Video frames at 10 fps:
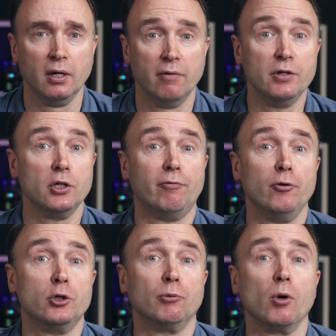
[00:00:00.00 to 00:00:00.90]
Visit
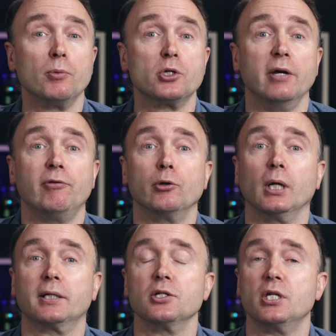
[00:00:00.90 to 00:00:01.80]
Fuji Rumors if you'd
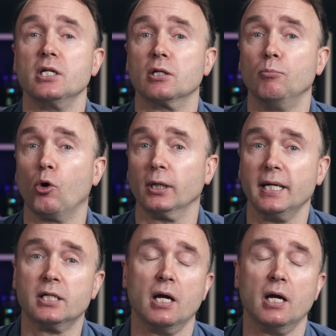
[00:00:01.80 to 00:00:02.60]
like to see some more leaked